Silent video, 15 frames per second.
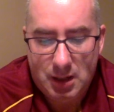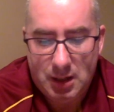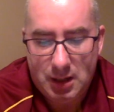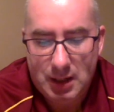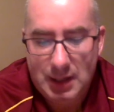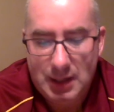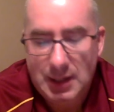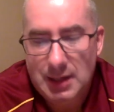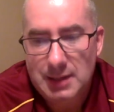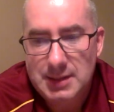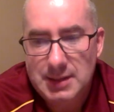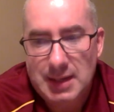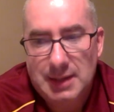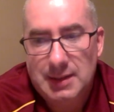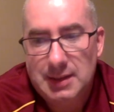And then a
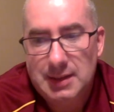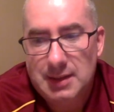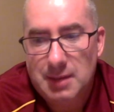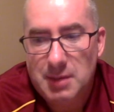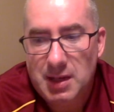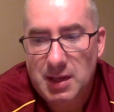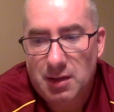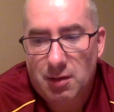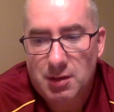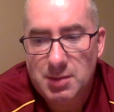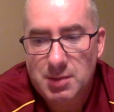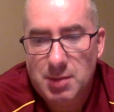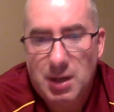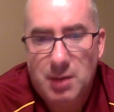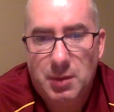technique that may
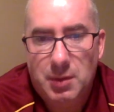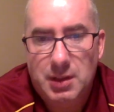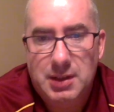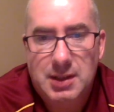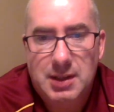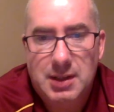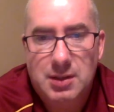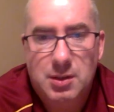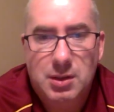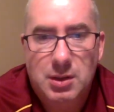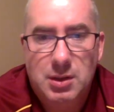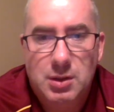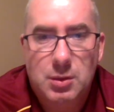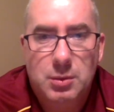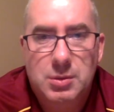correspond with it that you can
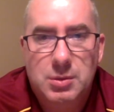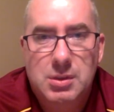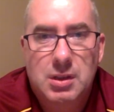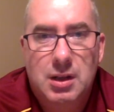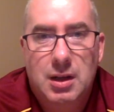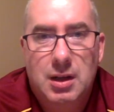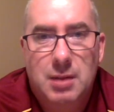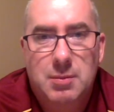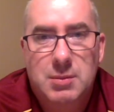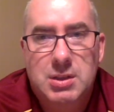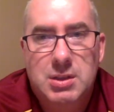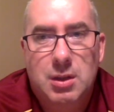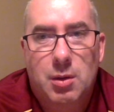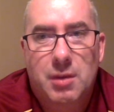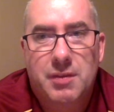use.
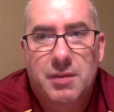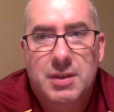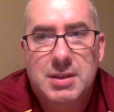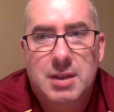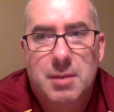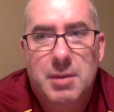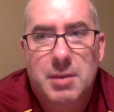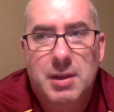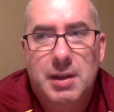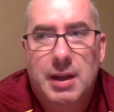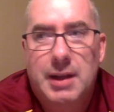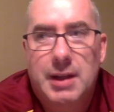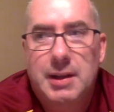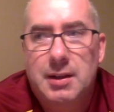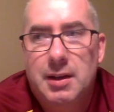So if it's something like